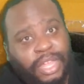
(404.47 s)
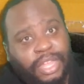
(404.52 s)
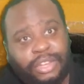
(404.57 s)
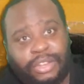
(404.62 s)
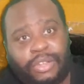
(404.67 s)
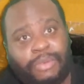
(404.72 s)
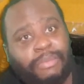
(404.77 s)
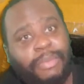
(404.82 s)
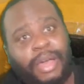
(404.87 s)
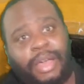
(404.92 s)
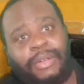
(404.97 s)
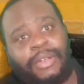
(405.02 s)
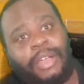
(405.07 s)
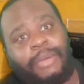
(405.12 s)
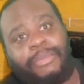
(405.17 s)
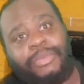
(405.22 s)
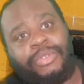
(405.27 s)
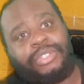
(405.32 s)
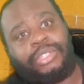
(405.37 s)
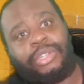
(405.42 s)
Like, it don't matter
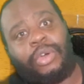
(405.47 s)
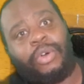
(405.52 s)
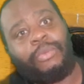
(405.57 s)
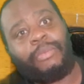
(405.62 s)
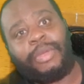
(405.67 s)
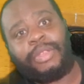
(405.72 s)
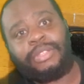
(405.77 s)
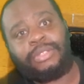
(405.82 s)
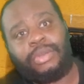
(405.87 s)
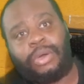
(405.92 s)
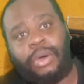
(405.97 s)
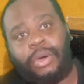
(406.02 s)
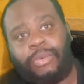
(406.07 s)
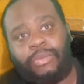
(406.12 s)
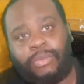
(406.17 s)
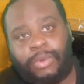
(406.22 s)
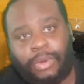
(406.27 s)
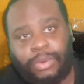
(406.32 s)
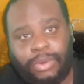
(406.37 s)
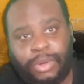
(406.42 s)
how much dough man's got
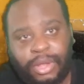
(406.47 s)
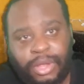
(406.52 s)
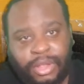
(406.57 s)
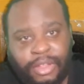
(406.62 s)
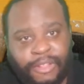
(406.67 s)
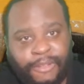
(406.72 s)
on roll.